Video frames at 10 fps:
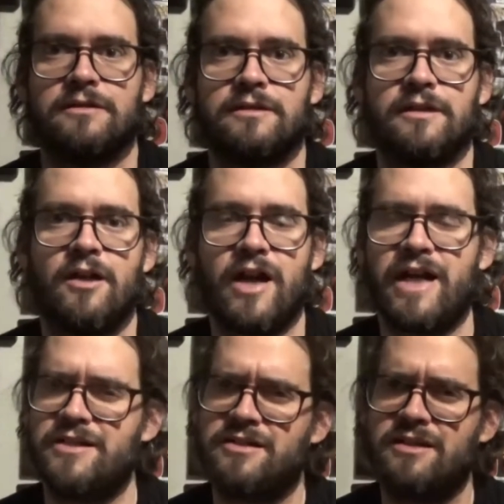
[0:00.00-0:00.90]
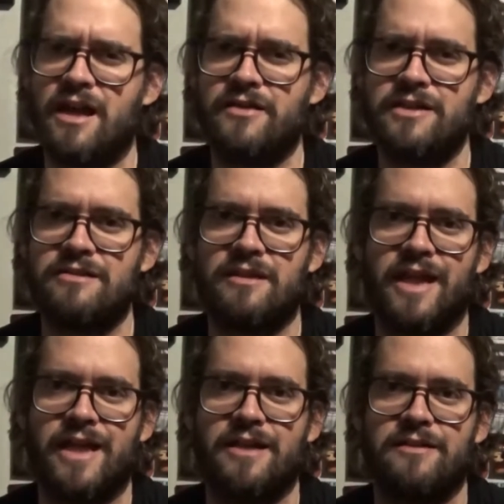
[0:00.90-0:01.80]
Alright, I just saw this,
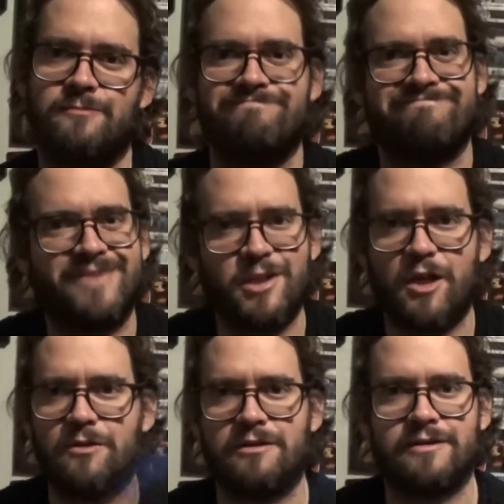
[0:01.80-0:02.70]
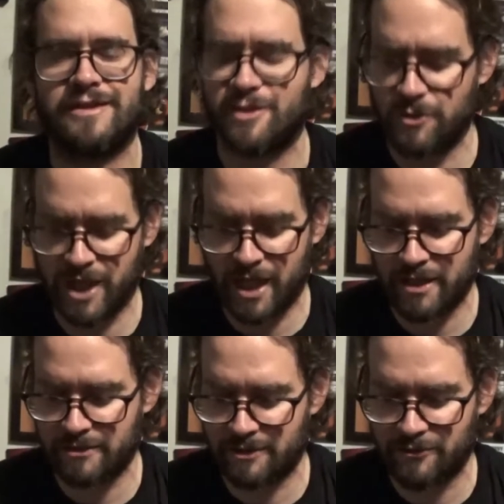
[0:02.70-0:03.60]
and you know, it's
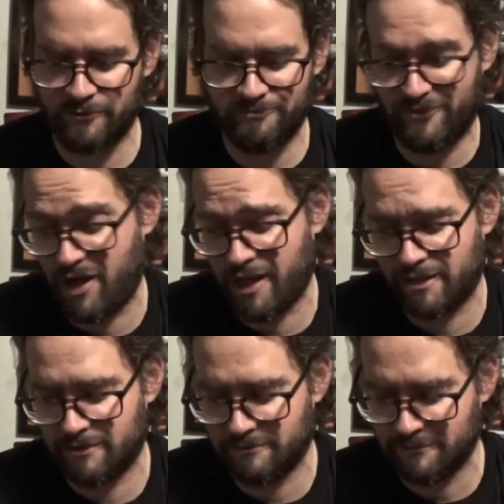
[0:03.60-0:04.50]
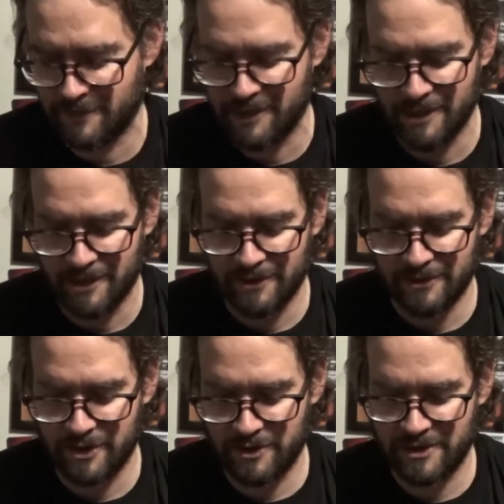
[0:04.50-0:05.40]
okay, they're fine,
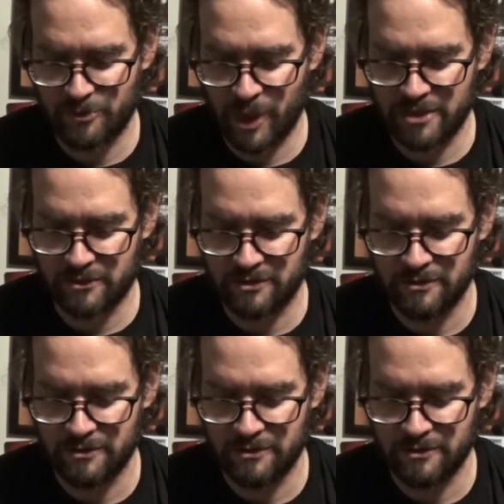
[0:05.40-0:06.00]
nothing special.